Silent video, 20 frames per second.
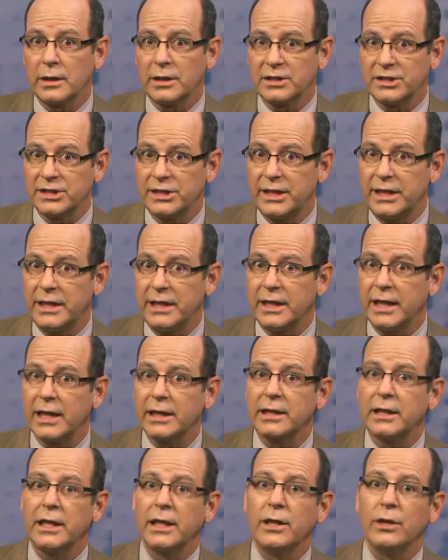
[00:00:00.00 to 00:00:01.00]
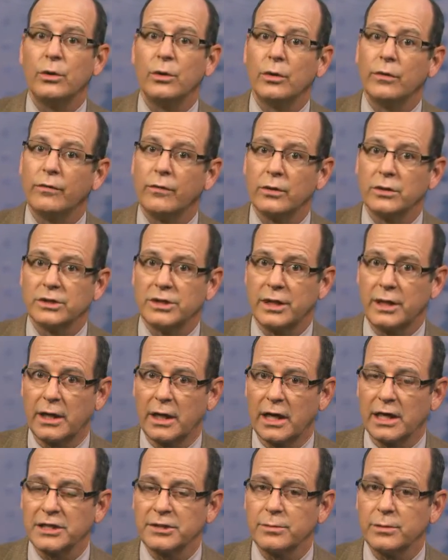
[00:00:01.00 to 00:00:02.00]
uh, seen at the University
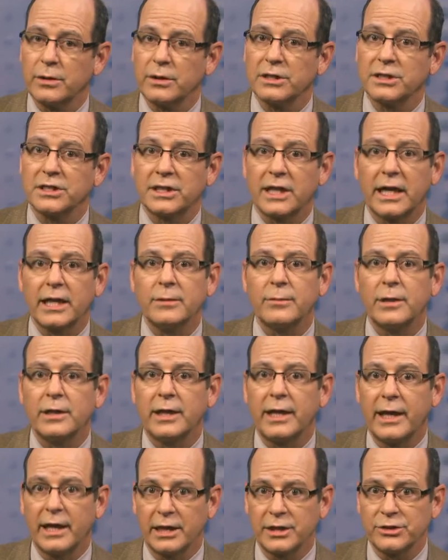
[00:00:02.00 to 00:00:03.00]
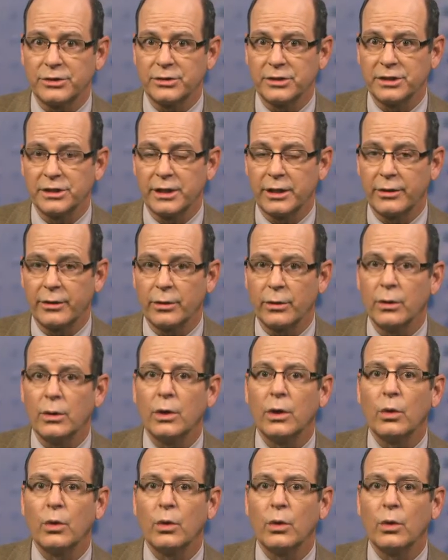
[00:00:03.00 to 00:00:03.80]
Hospital Seidman Cancer Center